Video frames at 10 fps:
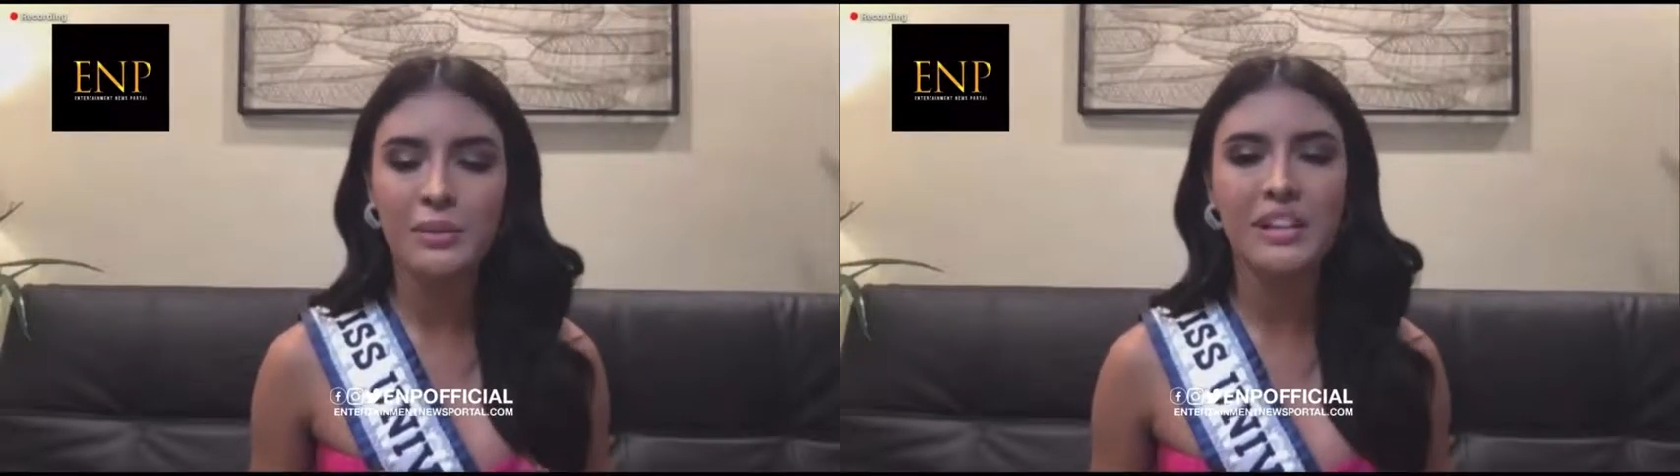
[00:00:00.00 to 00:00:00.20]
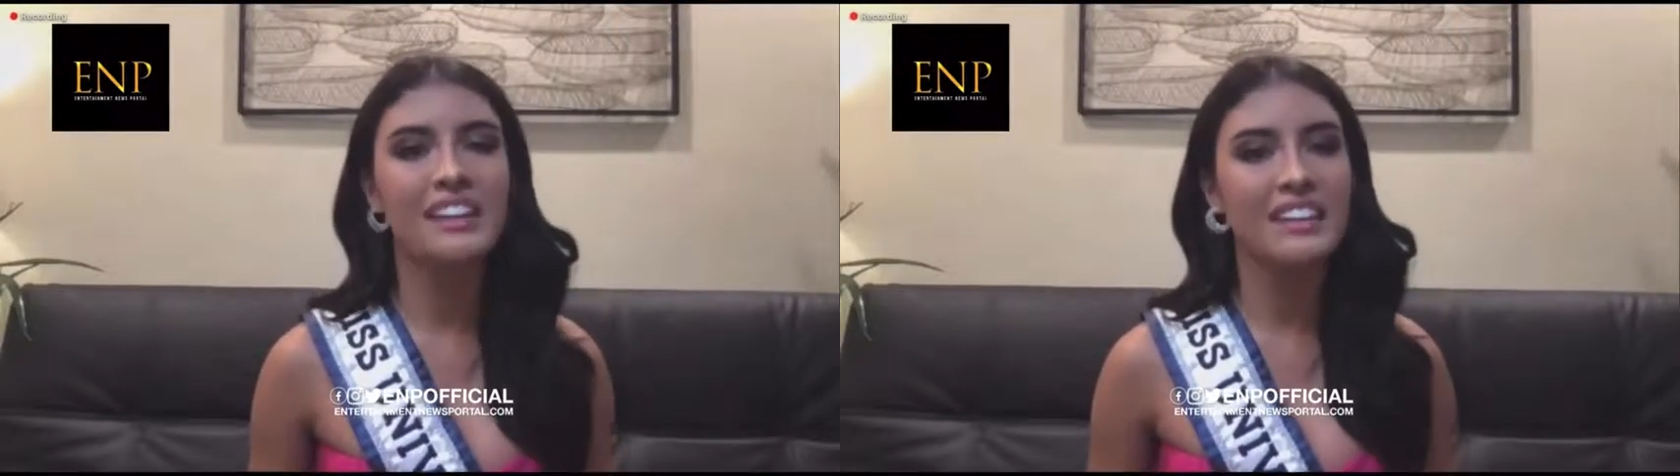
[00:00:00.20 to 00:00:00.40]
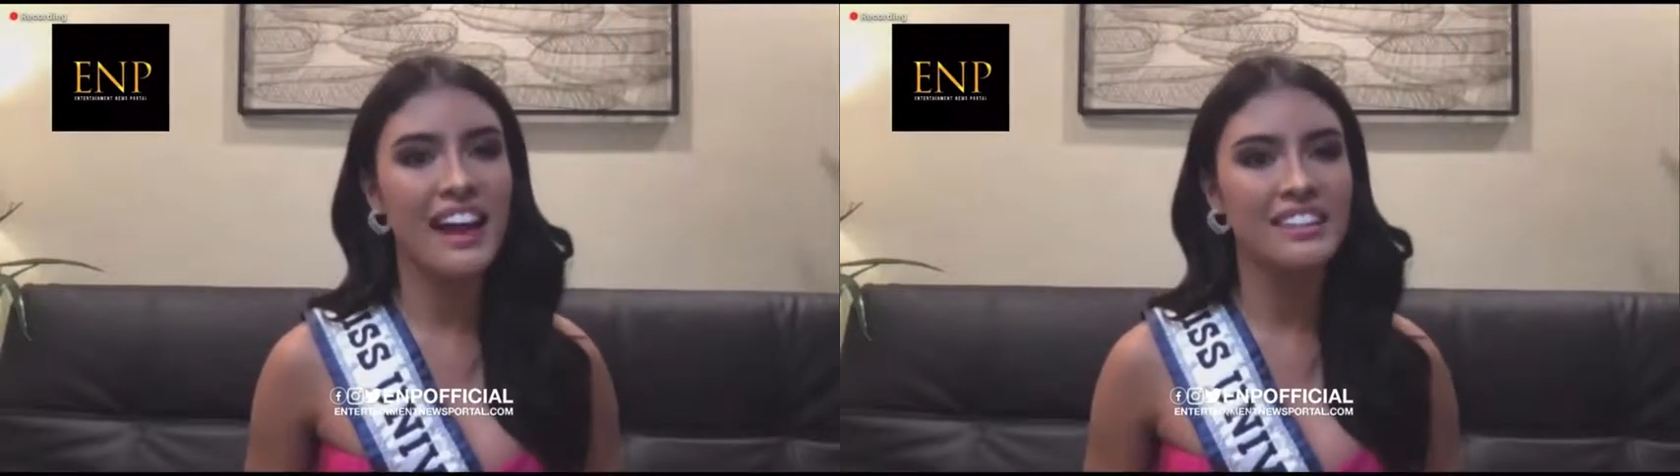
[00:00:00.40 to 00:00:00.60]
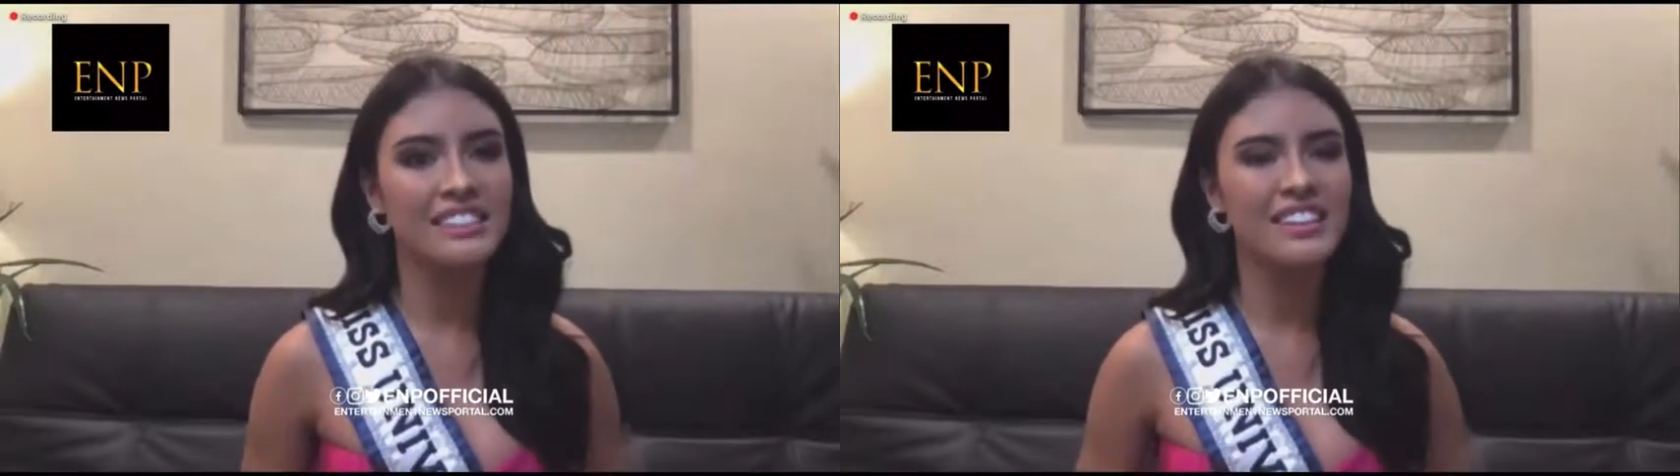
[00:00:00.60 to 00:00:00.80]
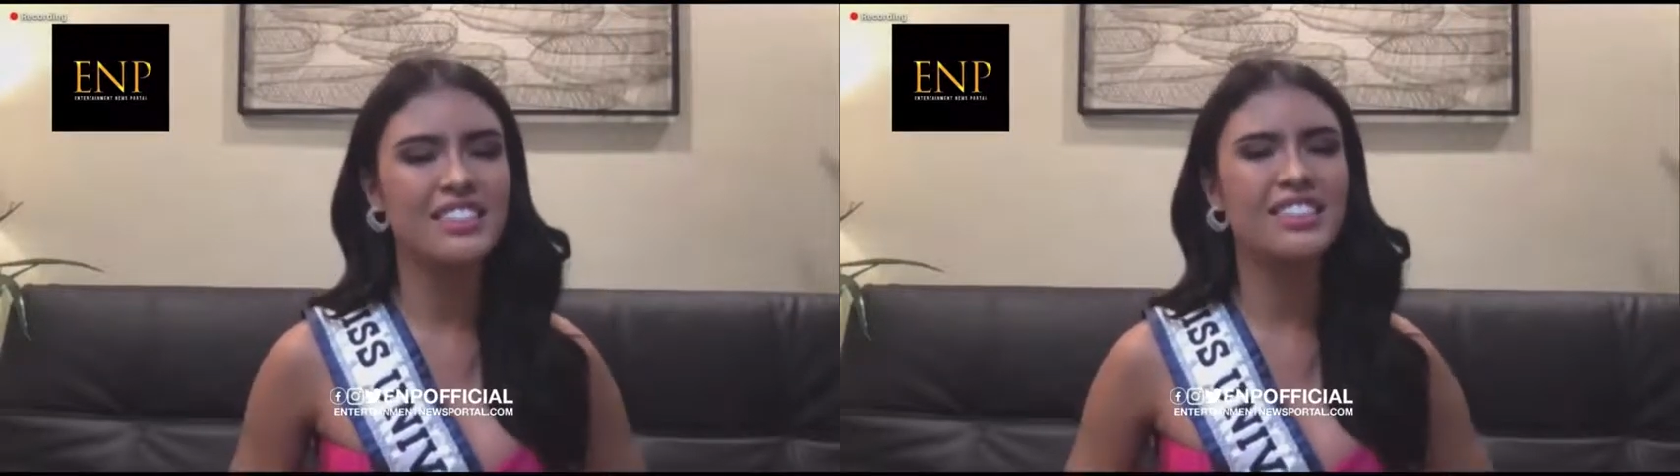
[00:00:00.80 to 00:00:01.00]

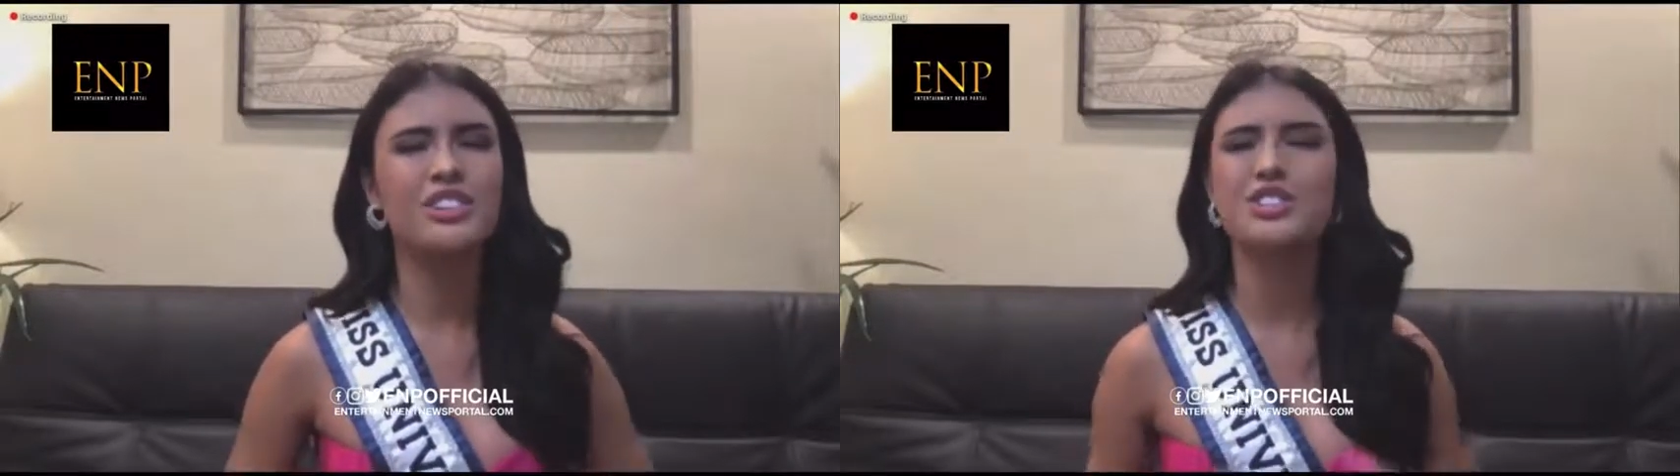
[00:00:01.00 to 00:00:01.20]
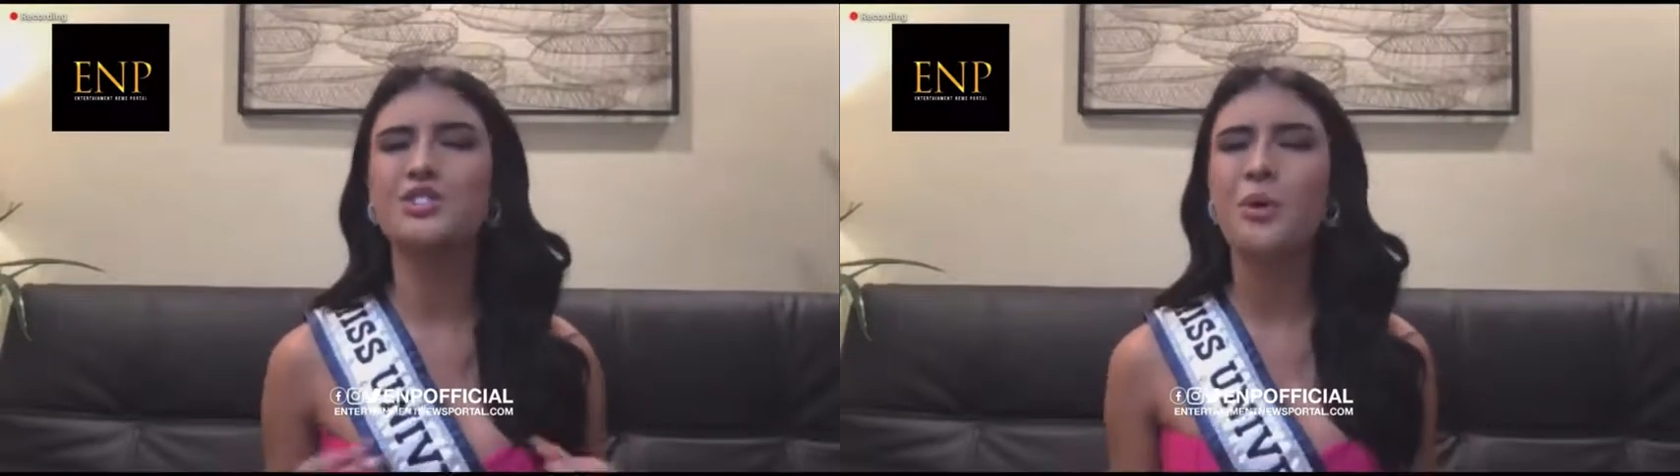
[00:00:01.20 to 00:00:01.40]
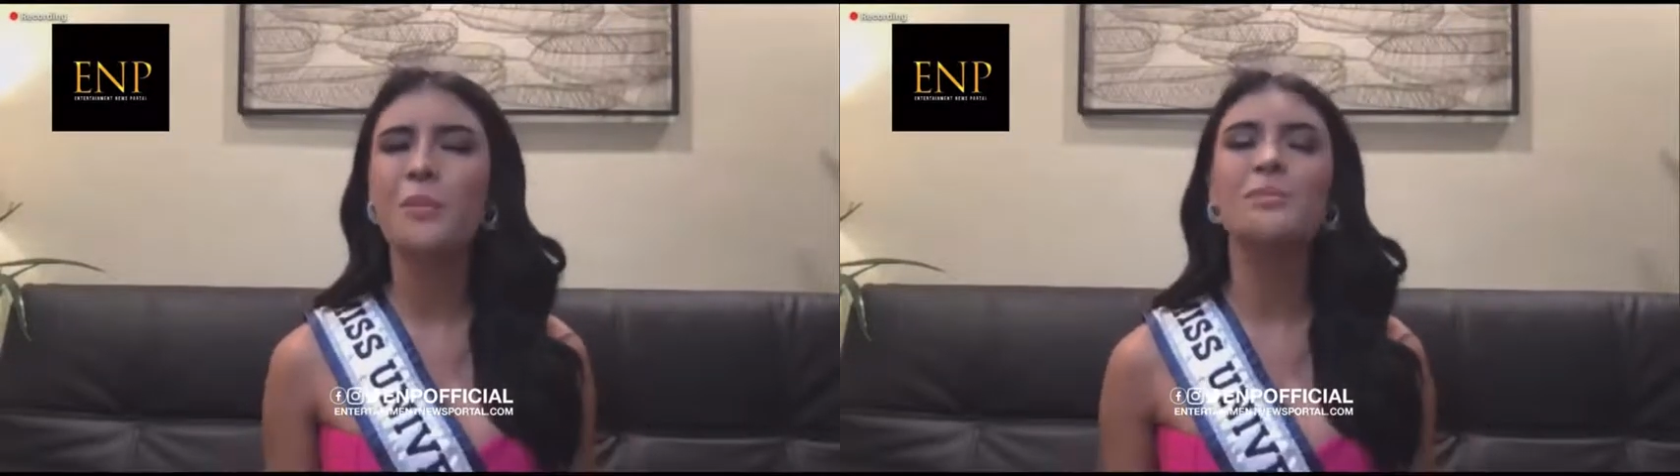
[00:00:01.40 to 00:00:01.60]
realize that there's so